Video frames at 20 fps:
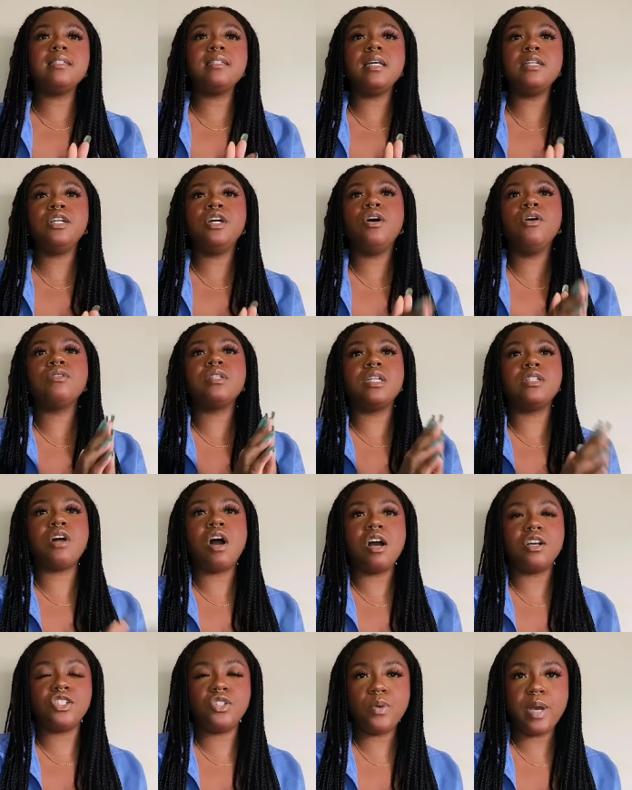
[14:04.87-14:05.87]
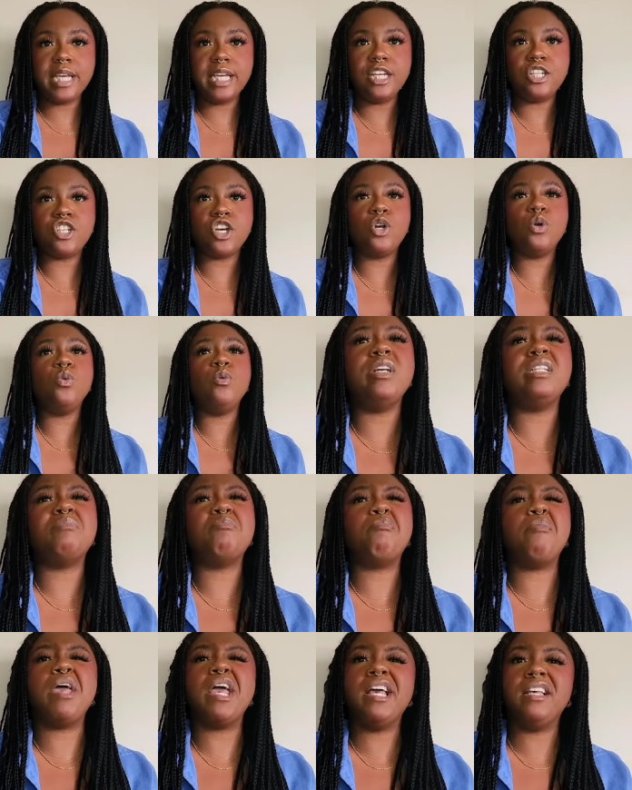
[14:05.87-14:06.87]
then goes and talks to Aisha, who is
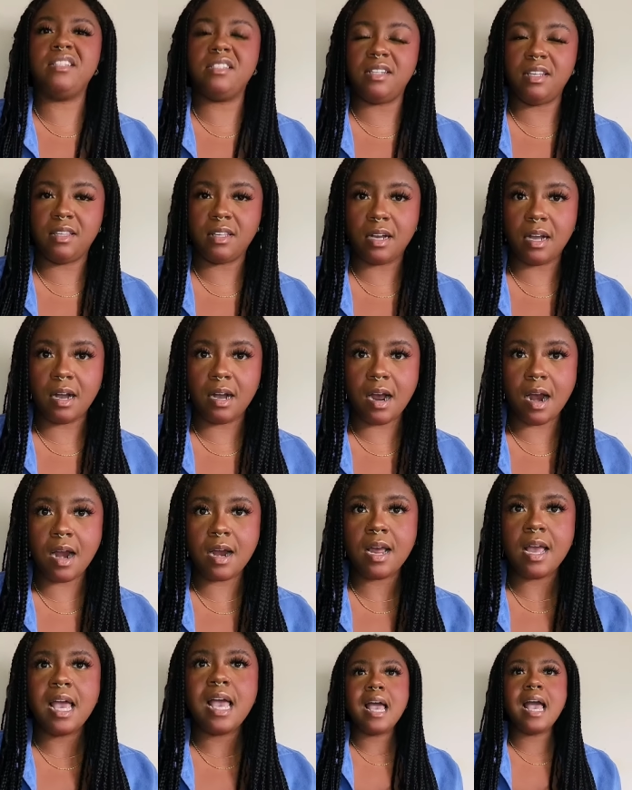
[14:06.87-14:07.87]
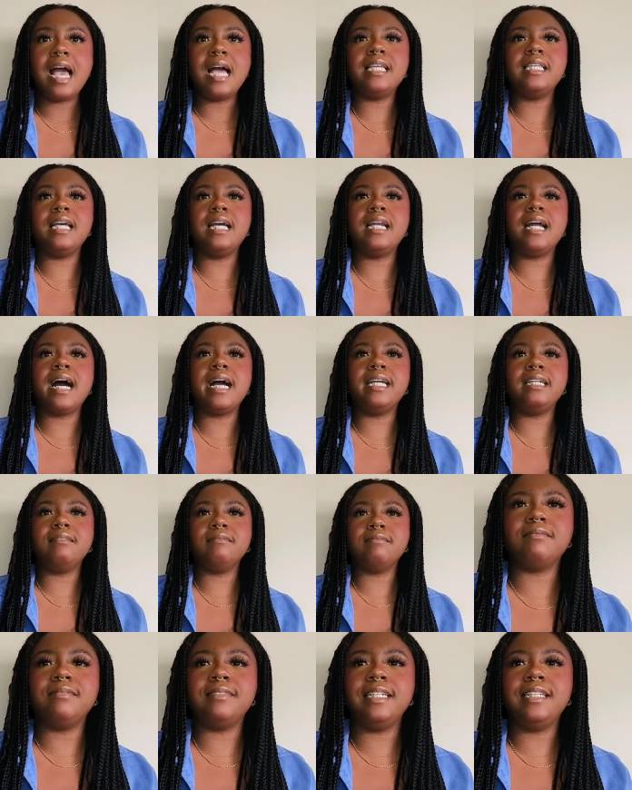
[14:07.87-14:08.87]
pissed in the car, and then I
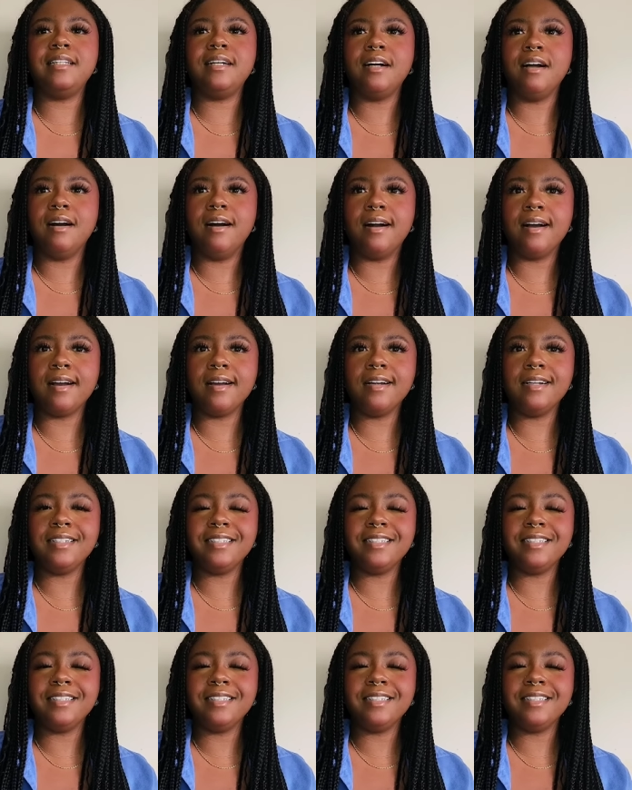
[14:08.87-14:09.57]
in the car.